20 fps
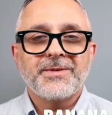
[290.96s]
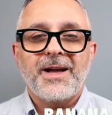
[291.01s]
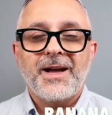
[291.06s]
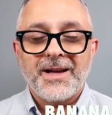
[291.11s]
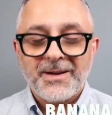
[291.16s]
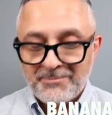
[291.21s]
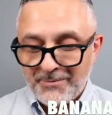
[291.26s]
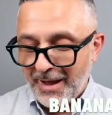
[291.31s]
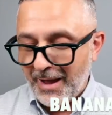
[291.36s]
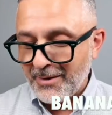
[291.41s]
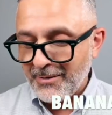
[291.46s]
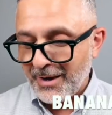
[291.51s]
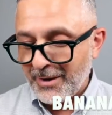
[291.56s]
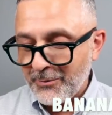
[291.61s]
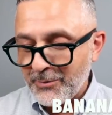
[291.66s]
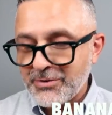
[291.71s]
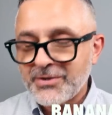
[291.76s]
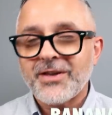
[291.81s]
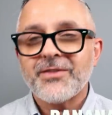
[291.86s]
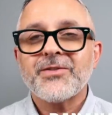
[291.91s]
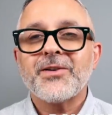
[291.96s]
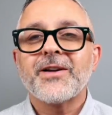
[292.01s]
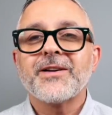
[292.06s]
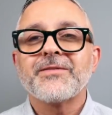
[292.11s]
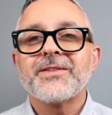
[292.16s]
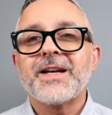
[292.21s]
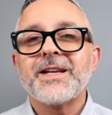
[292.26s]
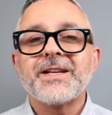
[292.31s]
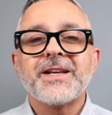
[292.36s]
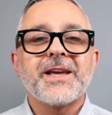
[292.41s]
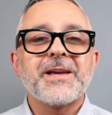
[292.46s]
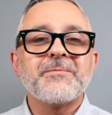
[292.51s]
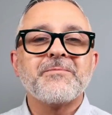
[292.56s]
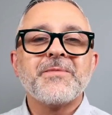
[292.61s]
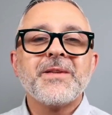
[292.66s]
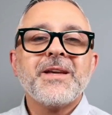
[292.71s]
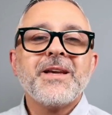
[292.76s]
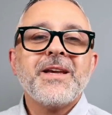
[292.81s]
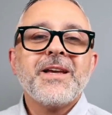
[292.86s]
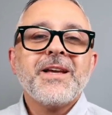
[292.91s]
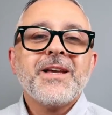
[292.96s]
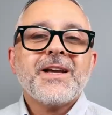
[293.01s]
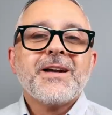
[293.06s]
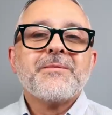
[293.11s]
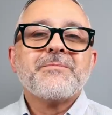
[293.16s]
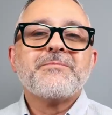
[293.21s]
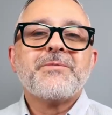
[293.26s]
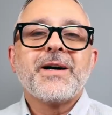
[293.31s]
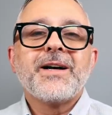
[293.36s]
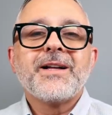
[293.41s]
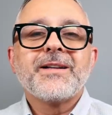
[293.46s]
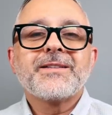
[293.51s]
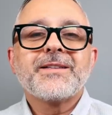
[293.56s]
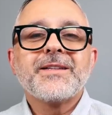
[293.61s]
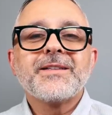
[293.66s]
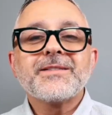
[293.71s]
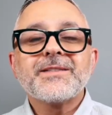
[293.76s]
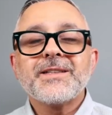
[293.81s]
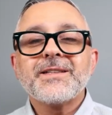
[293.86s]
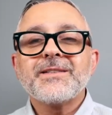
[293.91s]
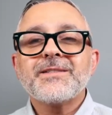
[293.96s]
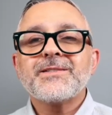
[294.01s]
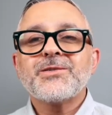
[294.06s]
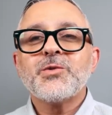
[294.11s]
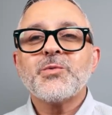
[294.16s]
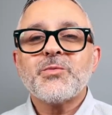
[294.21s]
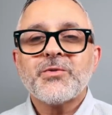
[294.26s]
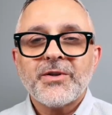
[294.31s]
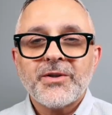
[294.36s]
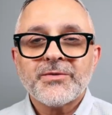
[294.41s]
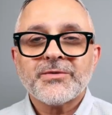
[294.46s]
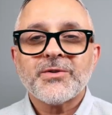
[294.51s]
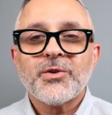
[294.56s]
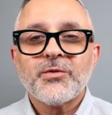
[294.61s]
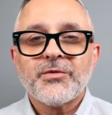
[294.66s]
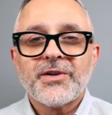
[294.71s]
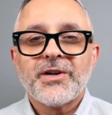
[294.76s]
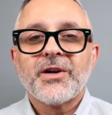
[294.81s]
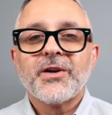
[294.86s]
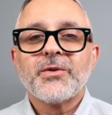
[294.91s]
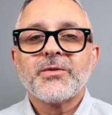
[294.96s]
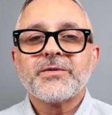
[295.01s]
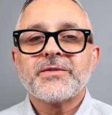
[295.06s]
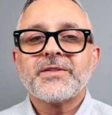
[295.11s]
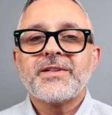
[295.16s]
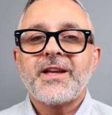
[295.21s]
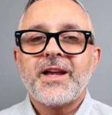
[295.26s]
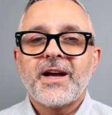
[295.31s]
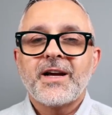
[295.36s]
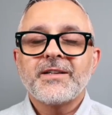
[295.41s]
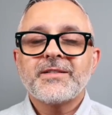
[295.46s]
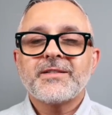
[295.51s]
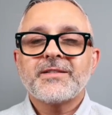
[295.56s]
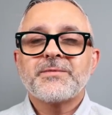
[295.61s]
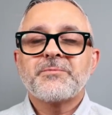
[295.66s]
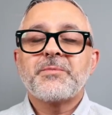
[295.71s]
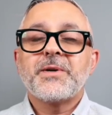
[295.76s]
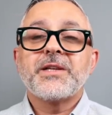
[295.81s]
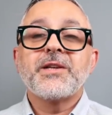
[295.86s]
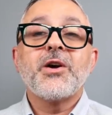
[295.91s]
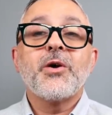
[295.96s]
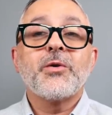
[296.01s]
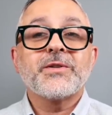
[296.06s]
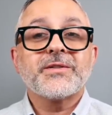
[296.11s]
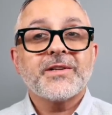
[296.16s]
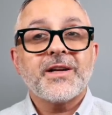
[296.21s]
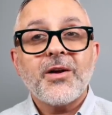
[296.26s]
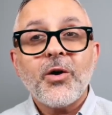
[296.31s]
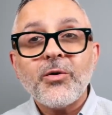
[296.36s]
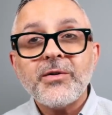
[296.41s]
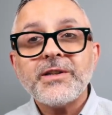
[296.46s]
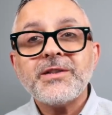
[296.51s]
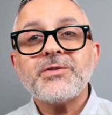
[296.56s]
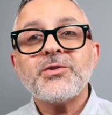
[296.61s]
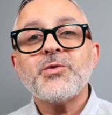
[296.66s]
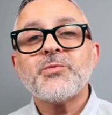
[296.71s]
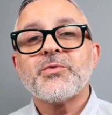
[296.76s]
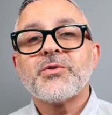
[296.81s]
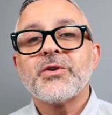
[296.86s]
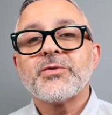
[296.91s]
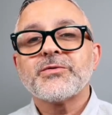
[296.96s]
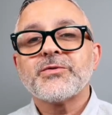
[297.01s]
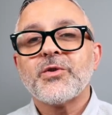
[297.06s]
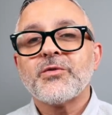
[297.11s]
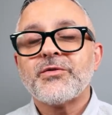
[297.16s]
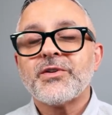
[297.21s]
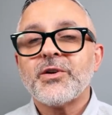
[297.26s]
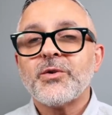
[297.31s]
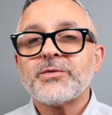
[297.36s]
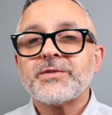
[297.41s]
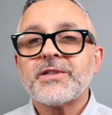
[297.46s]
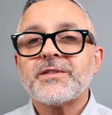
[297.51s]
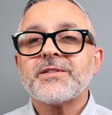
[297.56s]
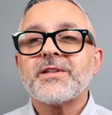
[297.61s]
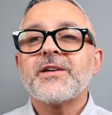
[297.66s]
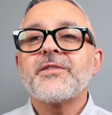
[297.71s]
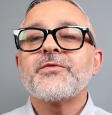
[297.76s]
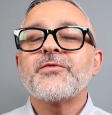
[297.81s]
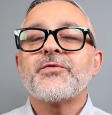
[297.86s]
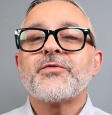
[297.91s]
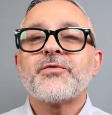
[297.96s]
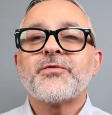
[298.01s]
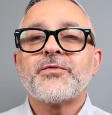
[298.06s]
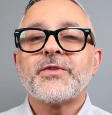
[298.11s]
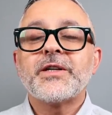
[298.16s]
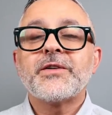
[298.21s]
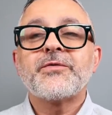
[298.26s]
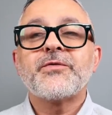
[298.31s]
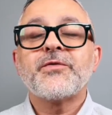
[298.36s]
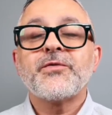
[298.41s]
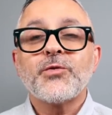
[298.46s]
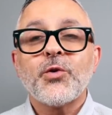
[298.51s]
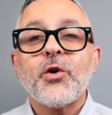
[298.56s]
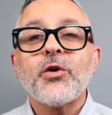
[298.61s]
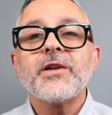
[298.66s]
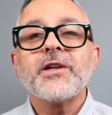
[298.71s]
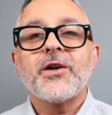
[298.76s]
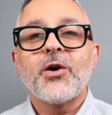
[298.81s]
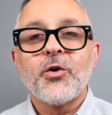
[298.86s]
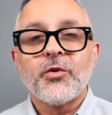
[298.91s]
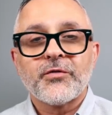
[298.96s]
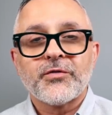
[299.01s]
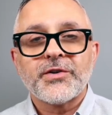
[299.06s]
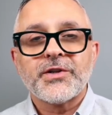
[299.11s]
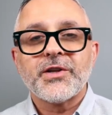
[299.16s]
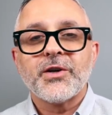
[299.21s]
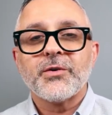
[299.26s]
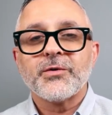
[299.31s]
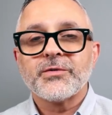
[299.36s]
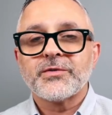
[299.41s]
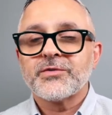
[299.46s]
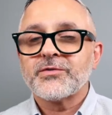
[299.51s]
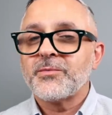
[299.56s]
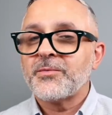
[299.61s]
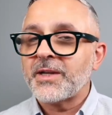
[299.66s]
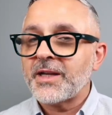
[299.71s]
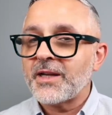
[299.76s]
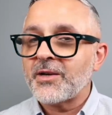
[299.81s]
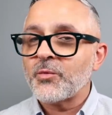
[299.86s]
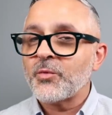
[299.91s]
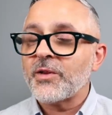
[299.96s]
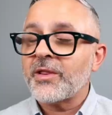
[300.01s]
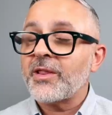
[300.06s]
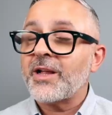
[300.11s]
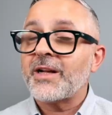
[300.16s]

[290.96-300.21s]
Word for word: I, I, wish I thought of that name. But this is tuberose overdose, yes. But no, it's not only tuberose overdose, it's a, floral overdose to begin with.